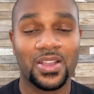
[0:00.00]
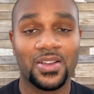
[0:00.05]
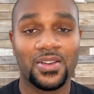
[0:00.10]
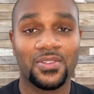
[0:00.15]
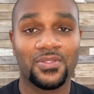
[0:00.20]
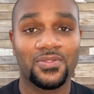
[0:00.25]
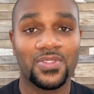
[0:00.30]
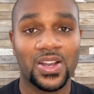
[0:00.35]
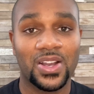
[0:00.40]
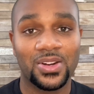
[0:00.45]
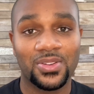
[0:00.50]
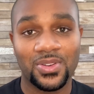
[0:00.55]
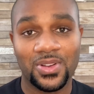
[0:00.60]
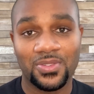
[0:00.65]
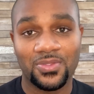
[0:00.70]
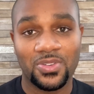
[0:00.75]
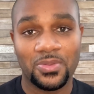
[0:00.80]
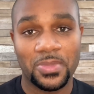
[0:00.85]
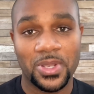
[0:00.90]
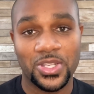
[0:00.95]
vital
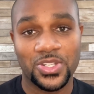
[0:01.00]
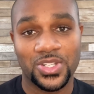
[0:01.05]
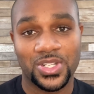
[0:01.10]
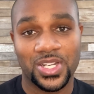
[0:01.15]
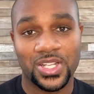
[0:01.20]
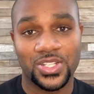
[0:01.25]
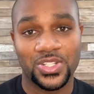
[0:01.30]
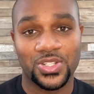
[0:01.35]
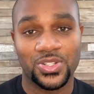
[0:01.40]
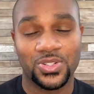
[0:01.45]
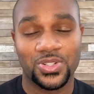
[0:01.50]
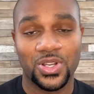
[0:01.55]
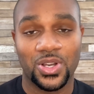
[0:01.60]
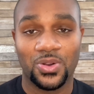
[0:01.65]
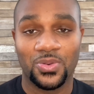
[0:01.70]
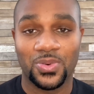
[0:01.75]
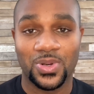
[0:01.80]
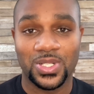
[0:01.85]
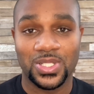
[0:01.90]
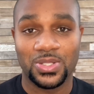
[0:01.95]
information that you
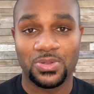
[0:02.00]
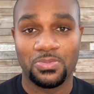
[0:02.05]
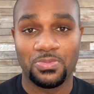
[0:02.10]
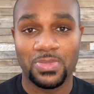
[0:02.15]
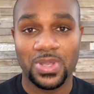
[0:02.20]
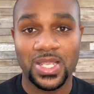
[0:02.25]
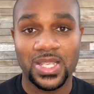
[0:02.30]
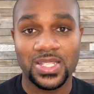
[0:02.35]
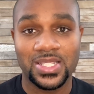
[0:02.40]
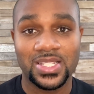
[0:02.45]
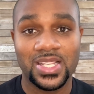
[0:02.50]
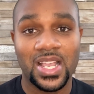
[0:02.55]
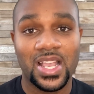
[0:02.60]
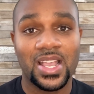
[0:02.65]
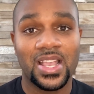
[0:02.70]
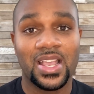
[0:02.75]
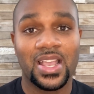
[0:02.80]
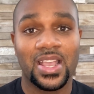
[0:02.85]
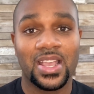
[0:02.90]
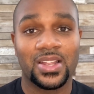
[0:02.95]
don't want to miss
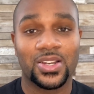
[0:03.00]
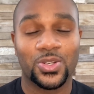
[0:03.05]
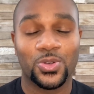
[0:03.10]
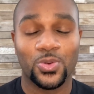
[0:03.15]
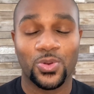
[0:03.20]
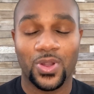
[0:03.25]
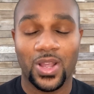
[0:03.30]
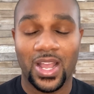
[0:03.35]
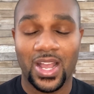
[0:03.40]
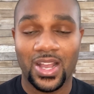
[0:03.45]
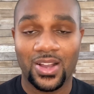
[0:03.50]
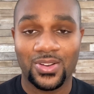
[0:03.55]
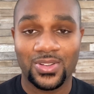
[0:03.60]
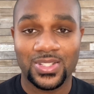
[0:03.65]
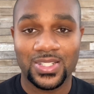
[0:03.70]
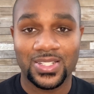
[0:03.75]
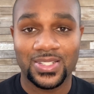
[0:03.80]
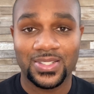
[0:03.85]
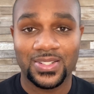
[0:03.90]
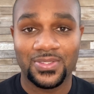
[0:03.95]

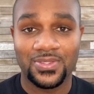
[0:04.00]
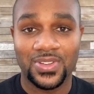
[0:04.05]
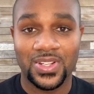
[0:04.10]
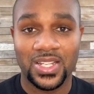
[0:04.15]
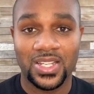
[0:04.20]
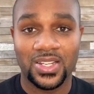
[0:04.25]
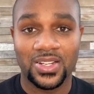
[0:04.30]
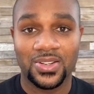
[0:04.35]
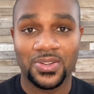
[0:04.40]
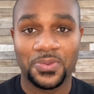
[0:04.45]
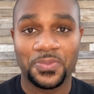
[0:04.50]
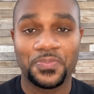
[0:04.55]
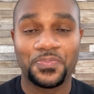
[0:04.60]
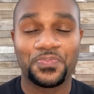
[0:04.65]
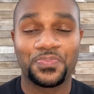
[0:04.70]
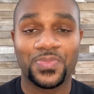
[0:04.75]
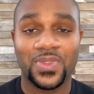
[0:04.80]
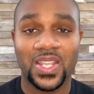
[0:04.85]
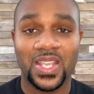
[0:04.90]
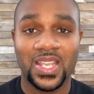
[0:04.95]
throughout the video,
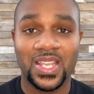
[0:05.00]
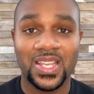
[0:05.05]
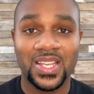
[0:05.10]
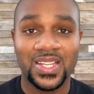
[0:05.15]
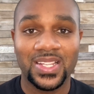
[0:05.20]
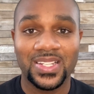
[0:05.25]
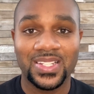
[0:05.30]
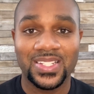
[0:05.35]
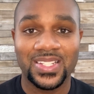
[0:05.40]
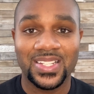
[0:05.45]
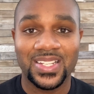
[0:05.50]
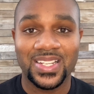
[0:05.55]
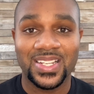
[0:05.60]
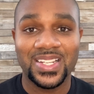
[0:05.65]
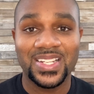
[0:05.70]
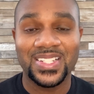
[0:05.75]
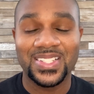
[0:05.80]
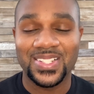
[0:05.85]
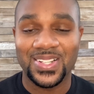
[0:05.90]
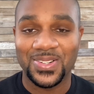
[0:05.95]
and
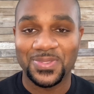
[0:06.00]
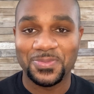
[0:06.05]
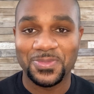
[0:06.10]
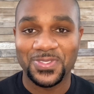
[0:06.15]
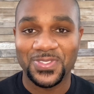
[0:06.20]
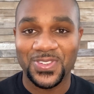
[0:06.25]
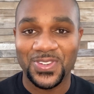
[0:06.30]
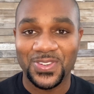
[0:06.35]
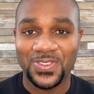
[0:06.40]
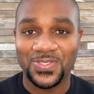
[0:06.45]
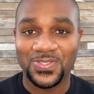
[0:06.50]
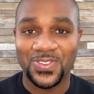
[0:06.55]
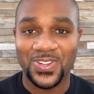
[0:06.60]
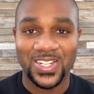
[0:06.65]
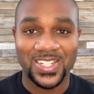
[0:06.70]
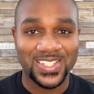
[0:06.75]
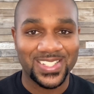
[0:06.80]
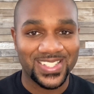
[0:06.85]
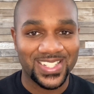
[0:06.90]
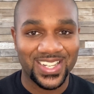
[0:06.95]
it's helpful for the
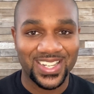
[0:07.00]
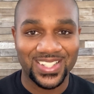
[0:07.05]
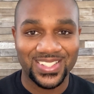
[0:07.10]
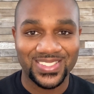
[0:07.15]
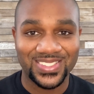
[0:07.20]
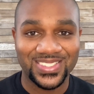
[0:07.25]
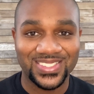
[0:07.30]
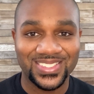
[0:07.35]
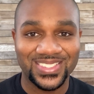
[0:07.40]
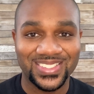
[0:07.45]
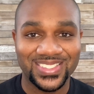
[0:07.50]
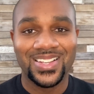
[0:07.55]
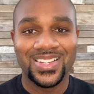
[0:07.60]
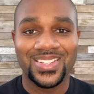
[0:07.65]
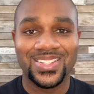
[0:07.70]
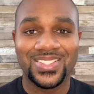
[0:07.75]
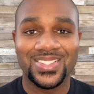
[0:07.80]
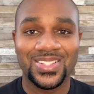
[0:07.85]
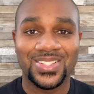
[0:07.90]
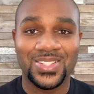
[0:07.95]
channel.
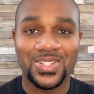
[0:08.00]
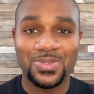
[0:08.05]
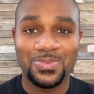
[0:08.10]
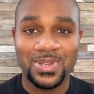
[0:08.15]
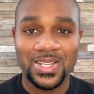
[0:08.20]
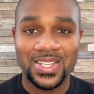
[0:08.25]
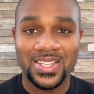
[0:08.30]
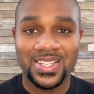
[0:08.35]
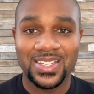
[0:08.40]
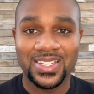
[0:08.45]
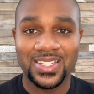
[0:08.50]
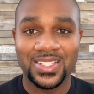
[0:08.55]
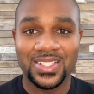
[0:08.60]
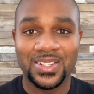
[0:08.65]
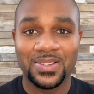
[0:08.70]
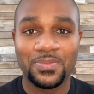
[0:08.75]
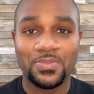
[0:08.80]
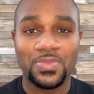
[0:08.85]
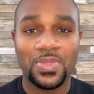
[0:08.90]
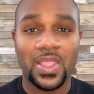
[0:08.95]
So to begin,
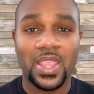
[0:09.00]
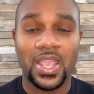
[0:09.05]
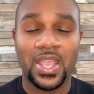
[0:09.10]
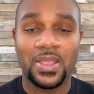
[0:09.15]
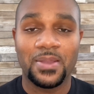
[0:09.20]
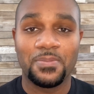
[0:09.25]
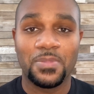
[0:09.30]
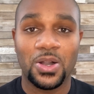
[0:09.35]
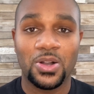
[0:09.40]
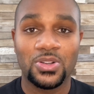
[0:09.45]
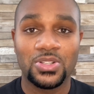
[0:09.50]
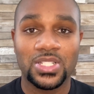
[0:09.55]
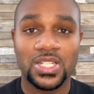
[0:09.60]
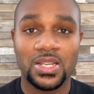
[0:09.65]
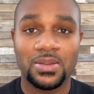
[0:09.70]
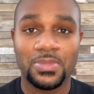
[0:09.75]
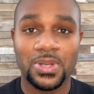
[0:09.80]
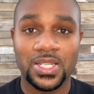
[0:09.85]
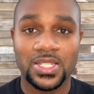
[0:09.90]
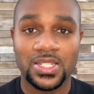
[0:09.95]
a
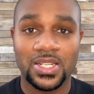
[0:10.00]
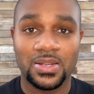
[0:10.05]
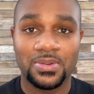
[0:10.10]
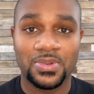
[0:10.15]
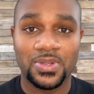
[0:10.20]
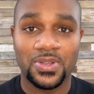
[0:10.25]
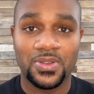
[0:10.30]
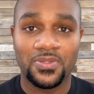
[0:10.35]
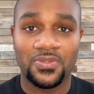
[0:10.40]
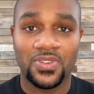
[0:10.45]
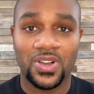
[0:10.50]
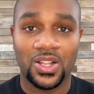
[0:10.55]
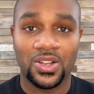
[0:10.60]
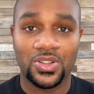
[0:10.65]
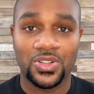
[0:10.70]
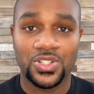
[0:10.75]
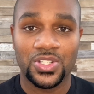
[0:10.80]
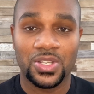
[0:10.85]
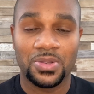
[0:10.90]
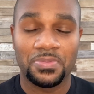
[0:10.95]
post-MSW
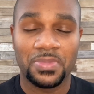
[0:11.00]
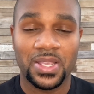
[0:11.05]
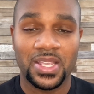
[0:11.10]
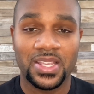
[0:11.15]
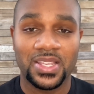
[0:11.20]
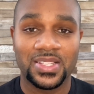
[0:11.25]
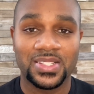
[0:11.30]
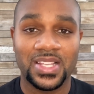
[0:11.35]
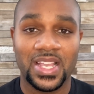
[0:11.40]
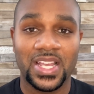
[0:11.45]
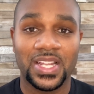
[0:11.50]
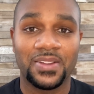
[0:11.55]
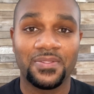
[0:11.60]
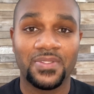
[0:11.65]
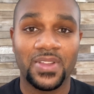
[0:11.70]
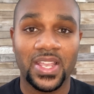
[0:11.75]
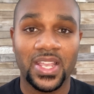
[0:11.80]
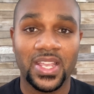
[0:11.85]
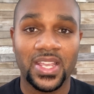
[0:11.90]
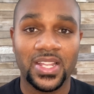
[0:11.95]
fellowship is
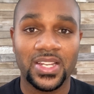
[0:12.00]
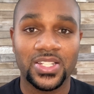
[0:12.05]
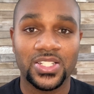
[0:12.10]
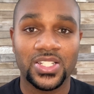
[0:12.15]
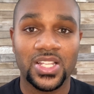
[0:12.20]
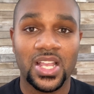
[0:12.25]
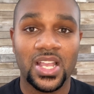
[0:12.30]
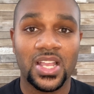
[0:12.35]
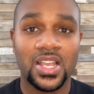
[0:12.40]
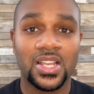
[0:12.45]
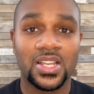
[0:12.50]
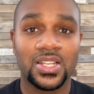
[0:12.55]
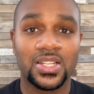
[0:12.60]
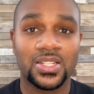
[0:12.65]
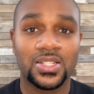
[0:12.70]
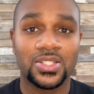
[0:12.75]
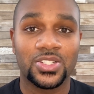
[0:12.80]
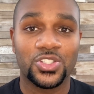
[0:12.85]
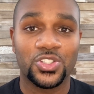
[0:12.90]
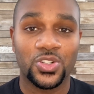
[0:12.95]
advanced
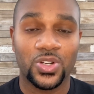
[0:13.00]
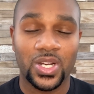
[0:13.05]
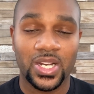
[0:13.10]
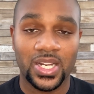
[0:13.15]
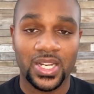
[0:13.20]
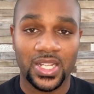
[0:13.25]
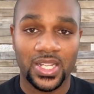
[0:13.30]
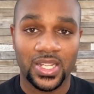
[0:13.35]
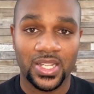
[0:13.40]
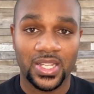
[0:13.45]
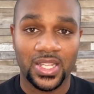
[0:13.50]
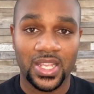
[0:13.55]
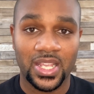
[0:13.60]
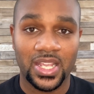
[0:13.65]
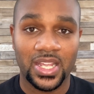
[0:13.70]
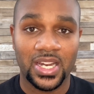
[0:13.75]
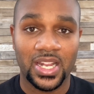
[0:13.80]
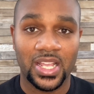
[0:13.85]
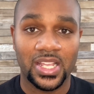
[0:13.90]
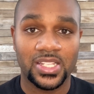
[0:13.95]
training
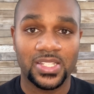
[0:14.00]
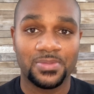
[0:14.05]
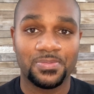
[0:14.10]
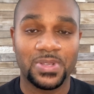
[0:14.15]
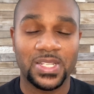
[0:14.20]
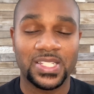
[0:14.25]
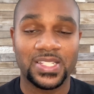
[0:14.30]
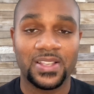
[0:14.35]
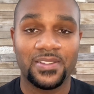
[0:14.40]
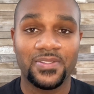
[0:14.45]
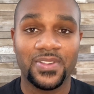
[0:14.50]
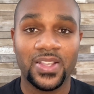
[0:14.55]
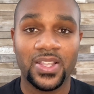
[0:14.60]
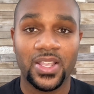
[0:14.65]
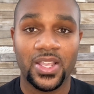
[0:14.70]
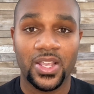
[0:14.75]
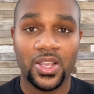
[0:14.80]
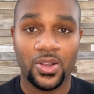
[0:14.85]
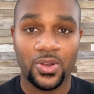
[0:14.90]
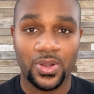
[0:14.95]
in a
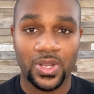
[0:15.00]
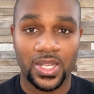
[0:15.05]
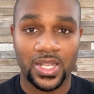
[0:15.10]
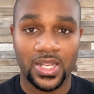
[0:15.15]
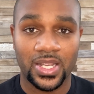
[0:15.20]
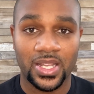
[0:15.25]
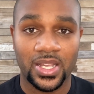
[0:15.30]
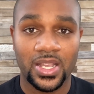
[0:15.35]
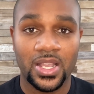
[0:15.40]
specific area